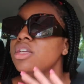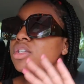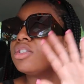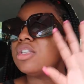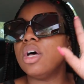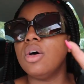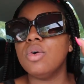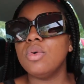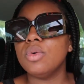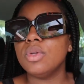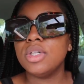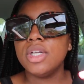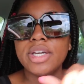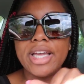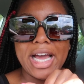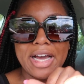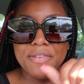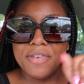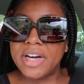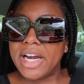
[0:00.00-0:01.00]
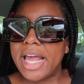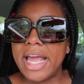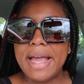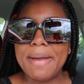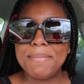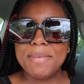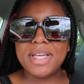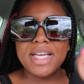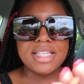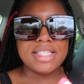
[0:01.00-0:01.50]
So look out for
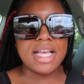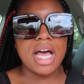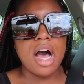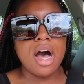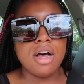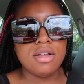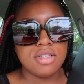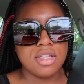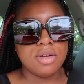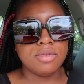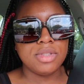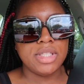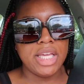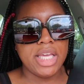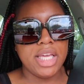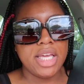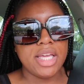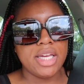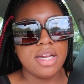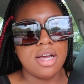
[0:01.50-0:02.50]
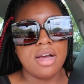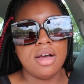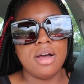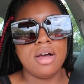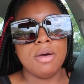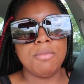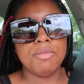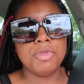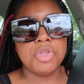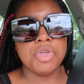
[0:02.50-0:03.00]
that, because I also did
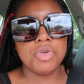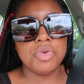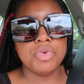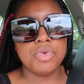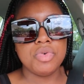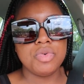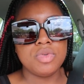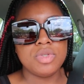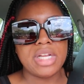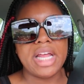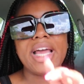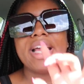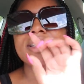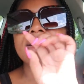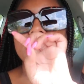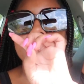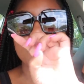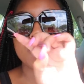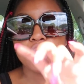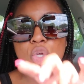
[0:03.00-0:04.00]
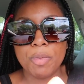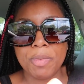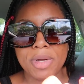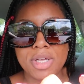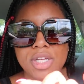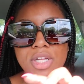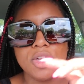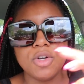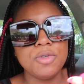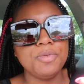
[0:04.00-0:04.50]
use, like I said, the super
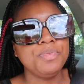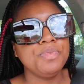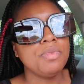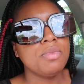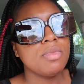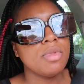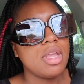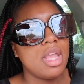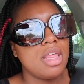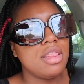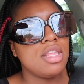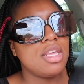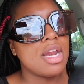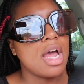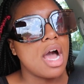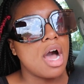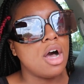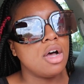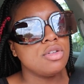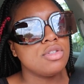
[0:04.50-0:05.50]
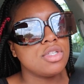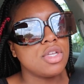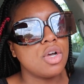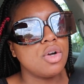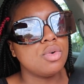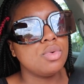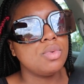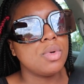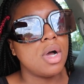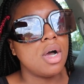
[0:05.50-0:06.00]
glue, and then I
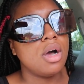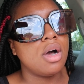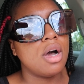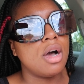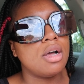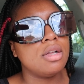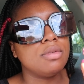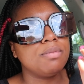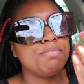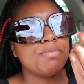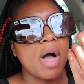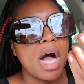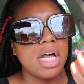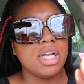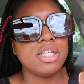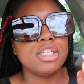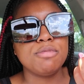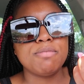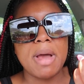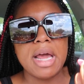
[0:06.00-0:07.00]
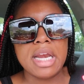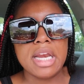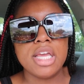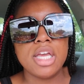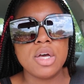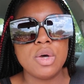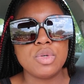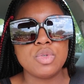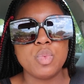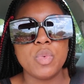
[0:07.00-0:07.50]
also polished my
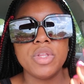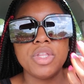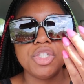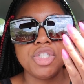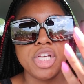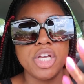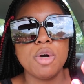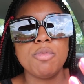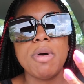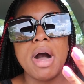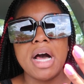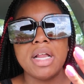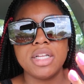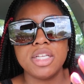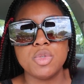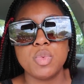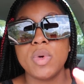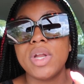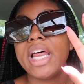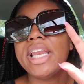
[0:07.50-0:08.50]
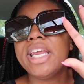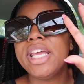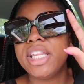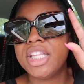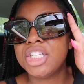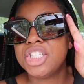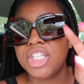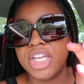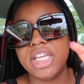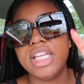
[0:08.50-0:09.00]
nails with gel polish. Well, I did
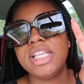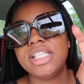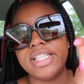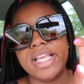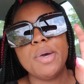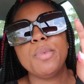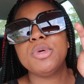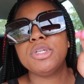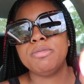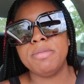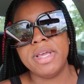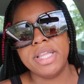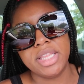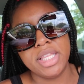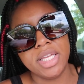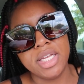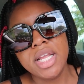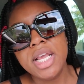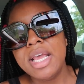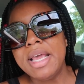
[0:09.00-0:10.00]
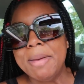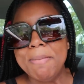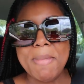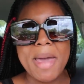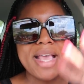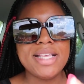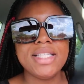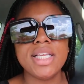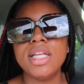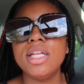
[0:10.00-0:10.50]
the jelly sandwich method.
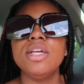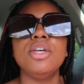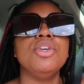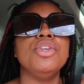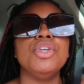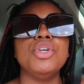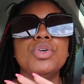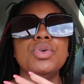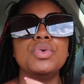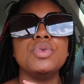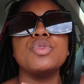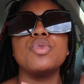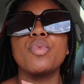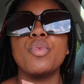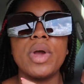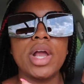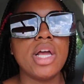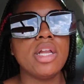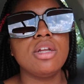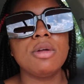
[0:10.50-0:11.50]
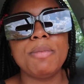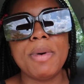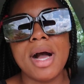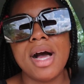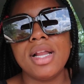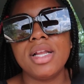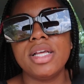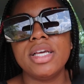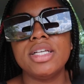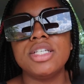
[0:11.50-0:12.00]
Basically, you use regular
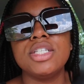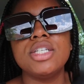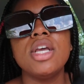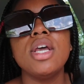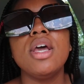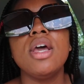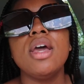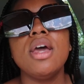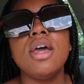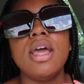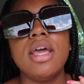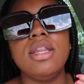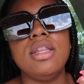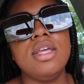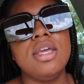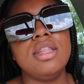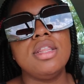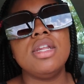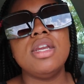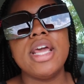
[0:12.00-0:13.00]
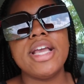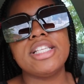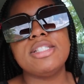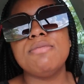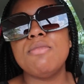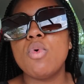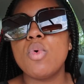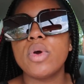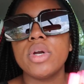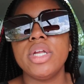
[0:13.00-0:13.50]
polish, and then the next
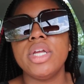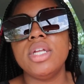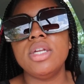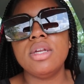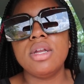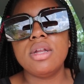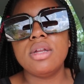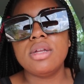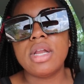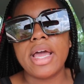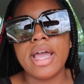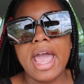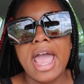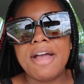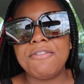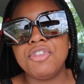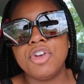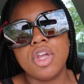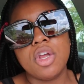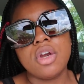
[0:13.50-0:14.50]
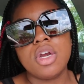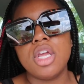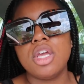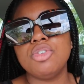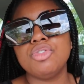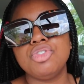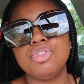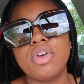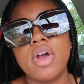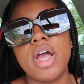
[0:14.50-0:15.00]
morning, like after your
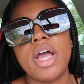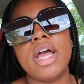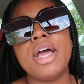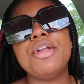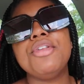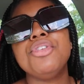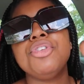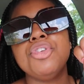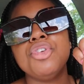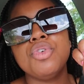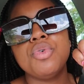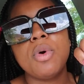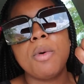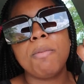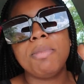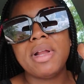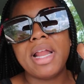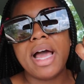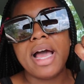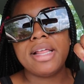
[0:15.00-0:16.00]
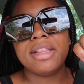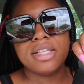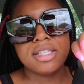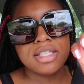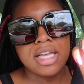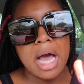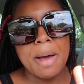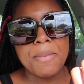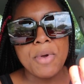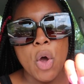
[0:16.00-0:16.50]
nails dry, you apply the
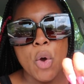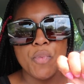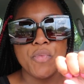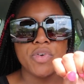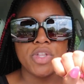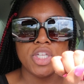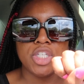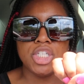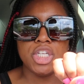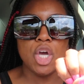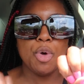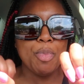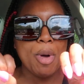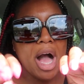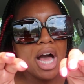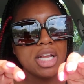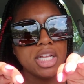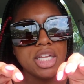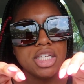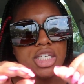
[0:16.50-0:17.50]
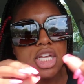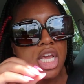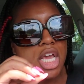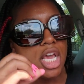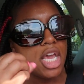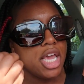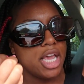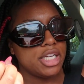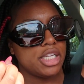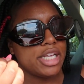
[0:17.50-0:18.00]
top coat for the gel polish.
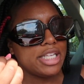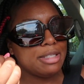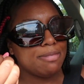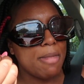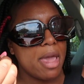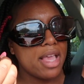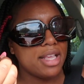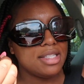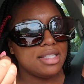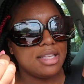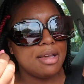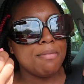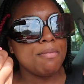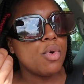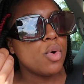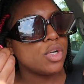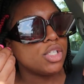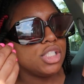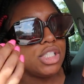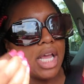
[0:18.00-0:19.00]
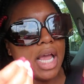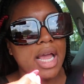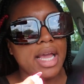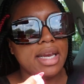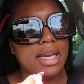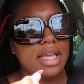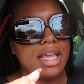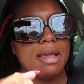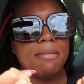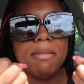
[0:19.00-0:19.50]
It just makes them more
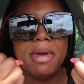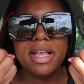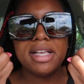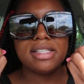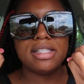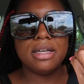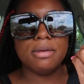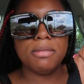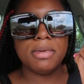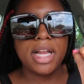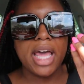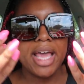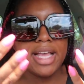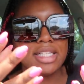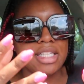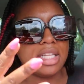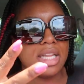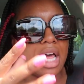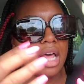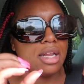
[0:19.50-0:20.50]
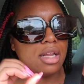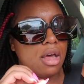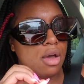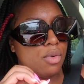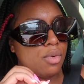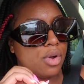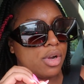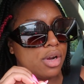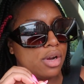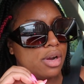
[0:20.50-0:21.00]
shiny. It makes them last a lot
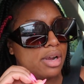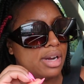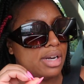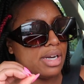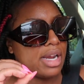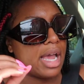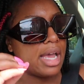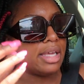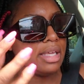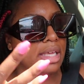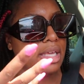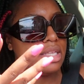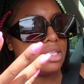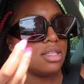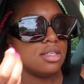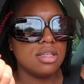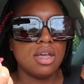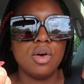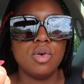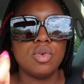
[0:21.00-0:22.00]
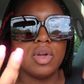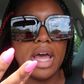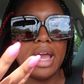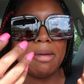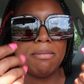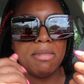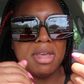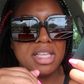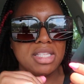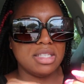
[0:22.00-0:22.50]
longer and not get so
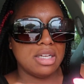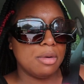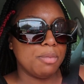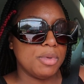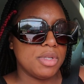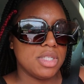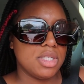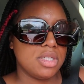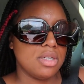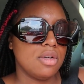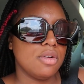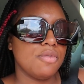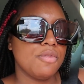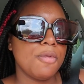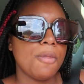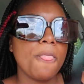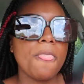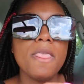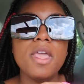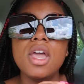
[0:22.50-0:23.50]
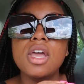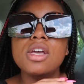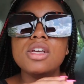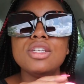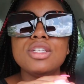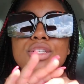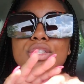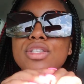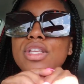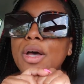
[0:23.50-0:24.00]
like messed up and stuff.
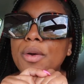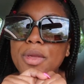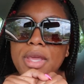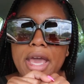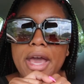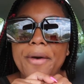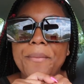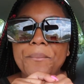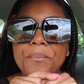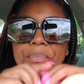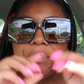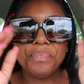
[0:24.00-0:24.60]
So yeah.